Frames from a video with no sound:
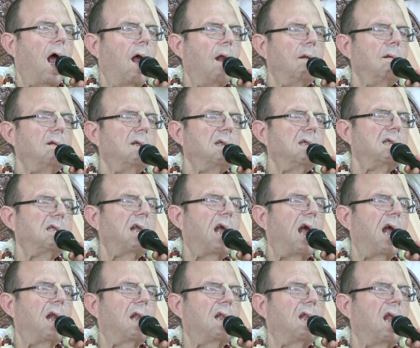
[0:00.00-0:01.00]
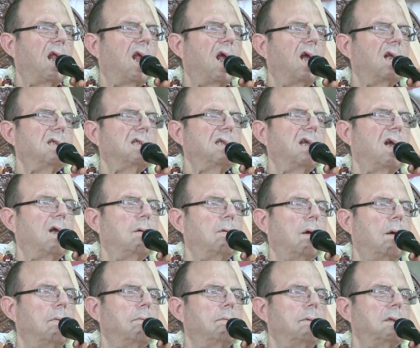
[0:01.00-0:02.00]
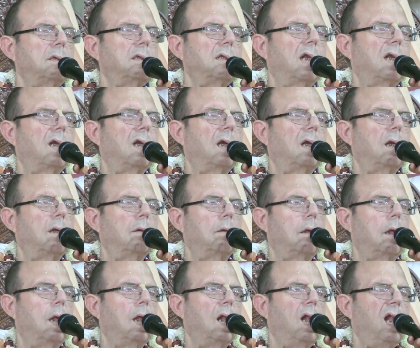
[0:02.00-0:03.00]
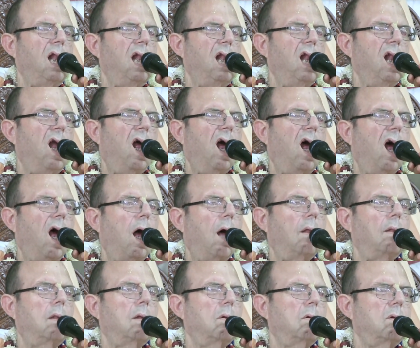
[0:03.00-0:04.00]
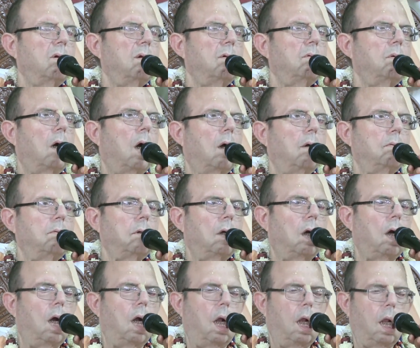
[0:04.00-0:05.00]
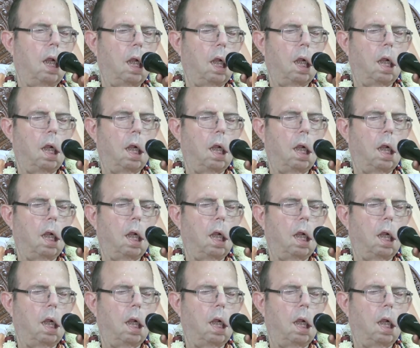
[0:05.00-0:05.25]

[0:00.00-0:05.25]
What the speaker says: I'm just acting as a representative of the Guru Parampara.